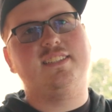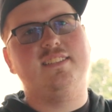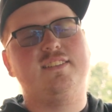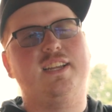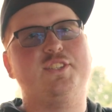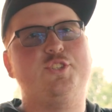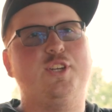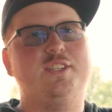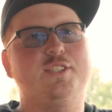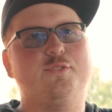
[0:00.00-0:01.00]
it
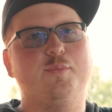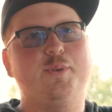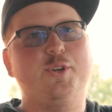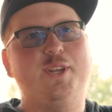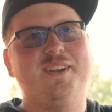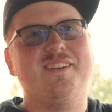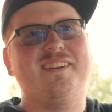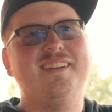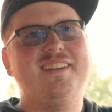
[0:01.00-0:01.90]
changes from year to year